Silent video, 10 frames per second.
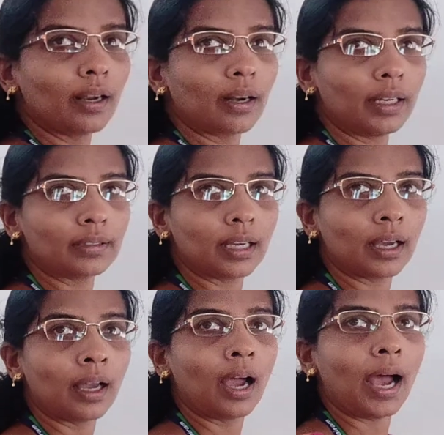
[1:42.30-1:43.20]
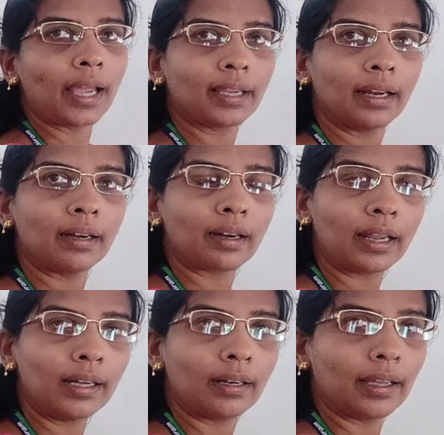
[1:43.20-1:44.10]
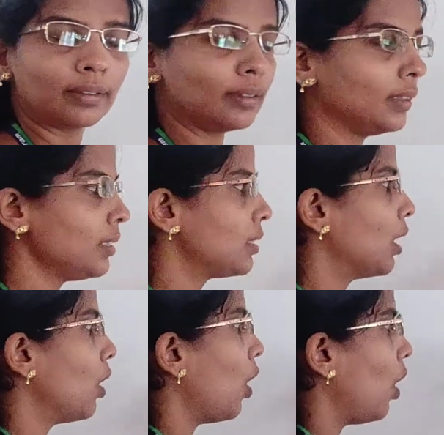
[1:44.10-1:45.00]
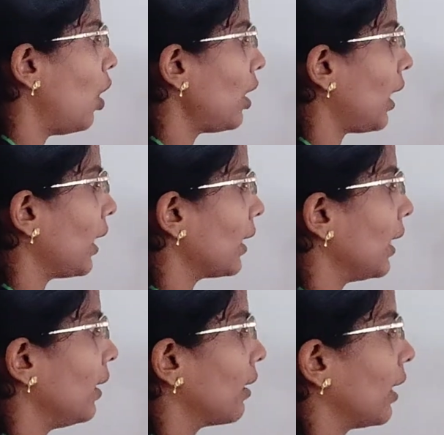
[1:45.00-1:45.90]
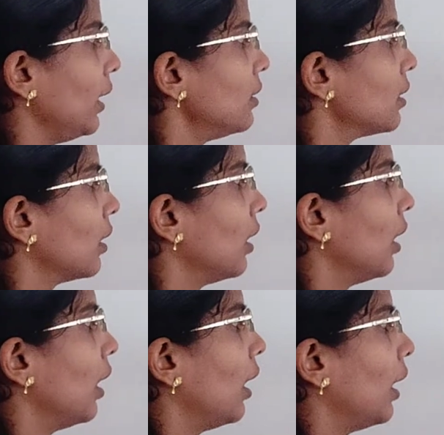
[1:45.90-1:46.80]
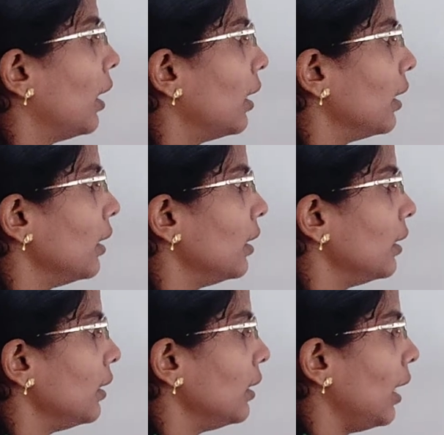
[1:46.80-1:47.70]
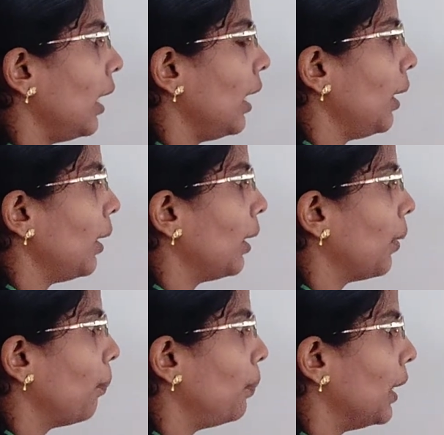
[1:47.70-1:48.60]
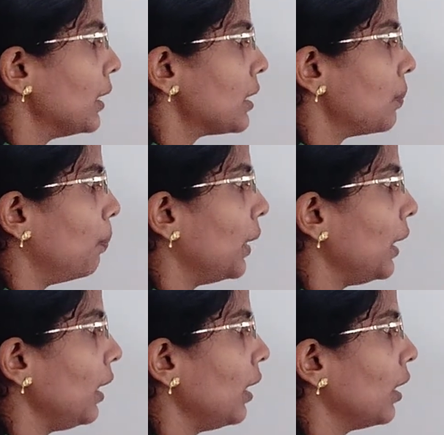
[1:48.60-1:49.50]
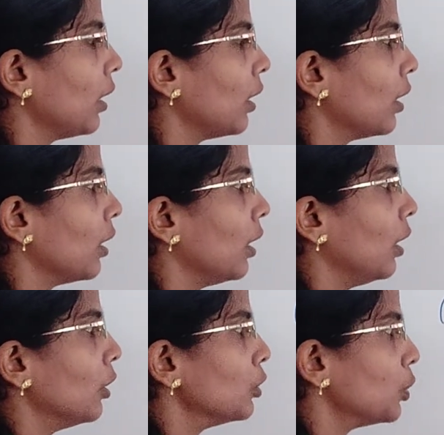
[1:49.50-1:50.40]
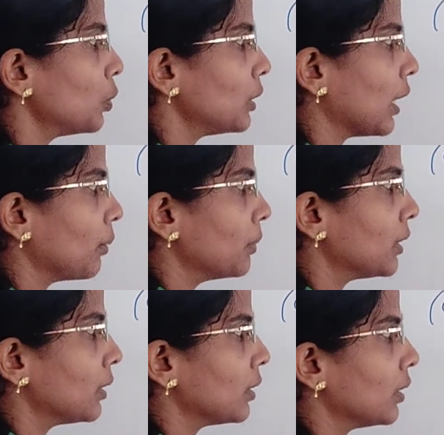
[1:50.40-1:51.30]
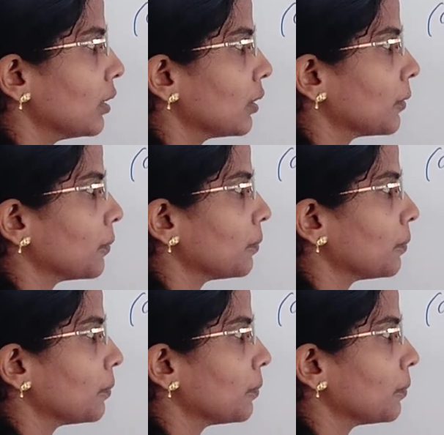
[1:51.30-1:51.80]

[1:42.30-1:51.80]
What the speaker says: Right? I can write like this, or I can write A plus B 2 times.